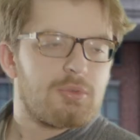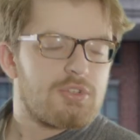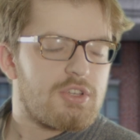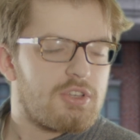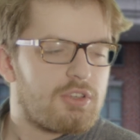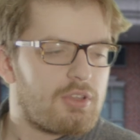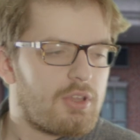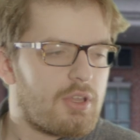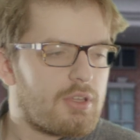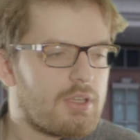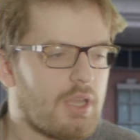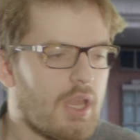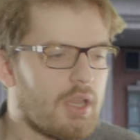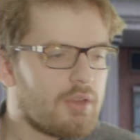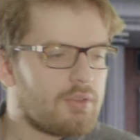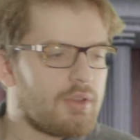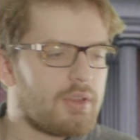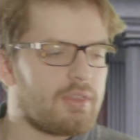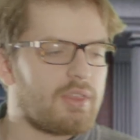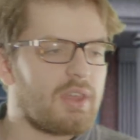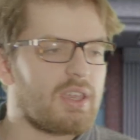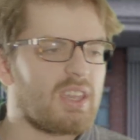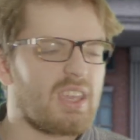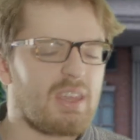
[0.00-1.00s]
which is not a
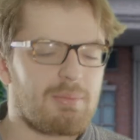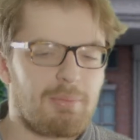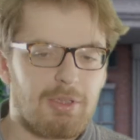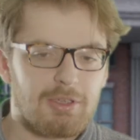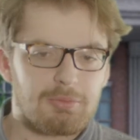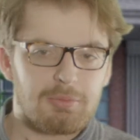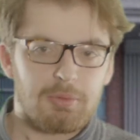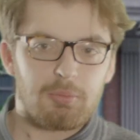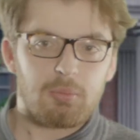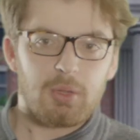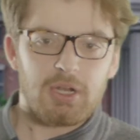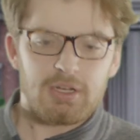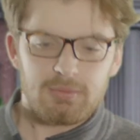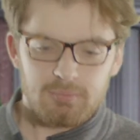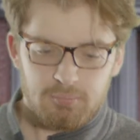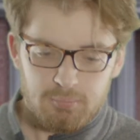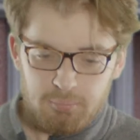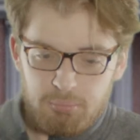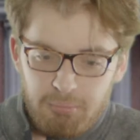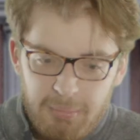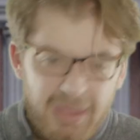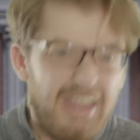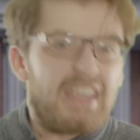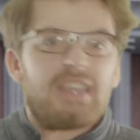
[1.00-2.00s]
great thing. It makes me want
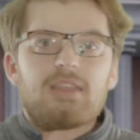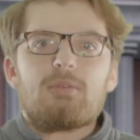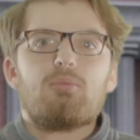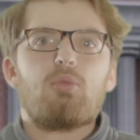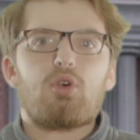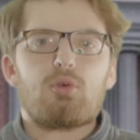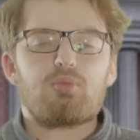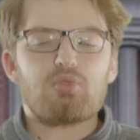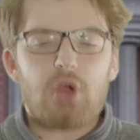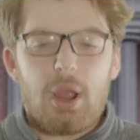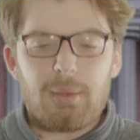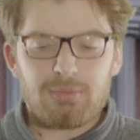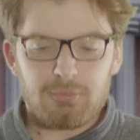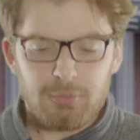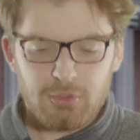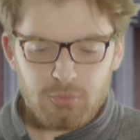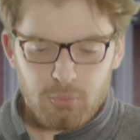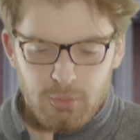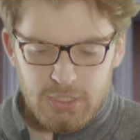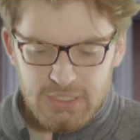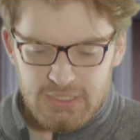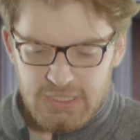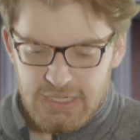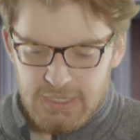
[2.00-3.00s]
to make more props. It makes
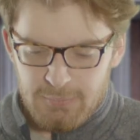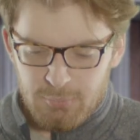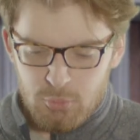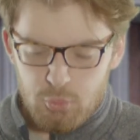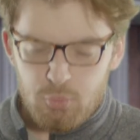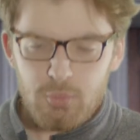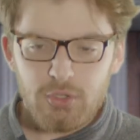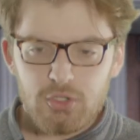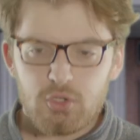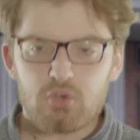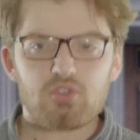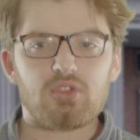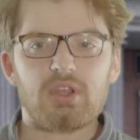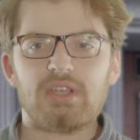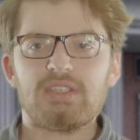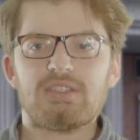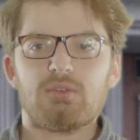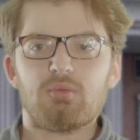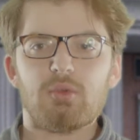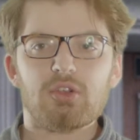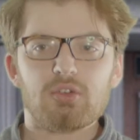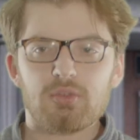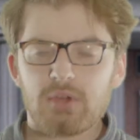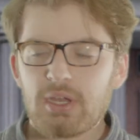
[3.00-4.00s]
me want to research things
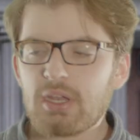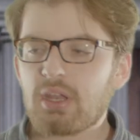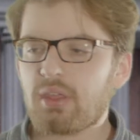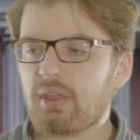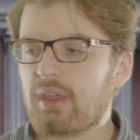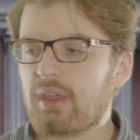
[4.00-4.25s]
and recreate